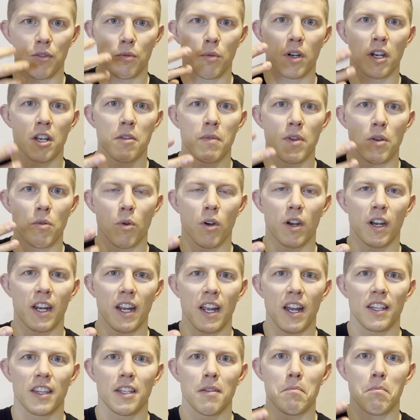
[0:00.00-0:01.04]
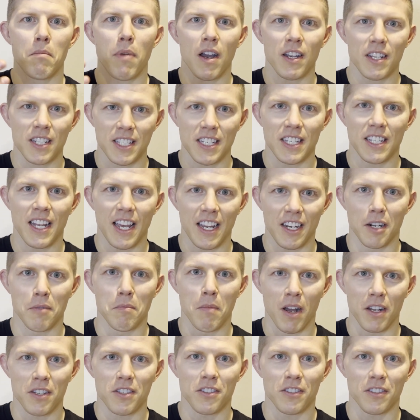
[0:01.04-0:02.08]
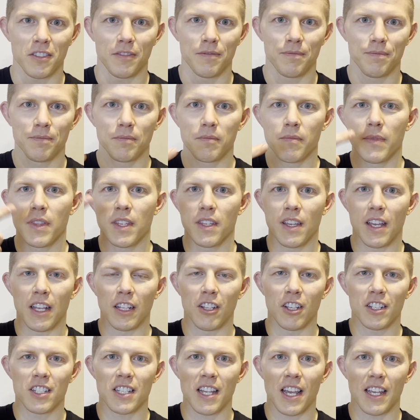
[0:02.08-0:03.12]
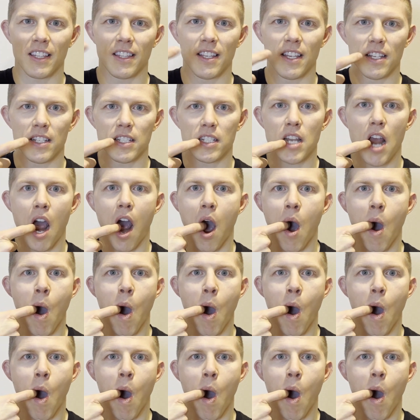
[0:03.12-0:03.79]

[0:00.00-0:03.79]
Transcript: We're gonna be working on the buccinator muscle. It looks like this.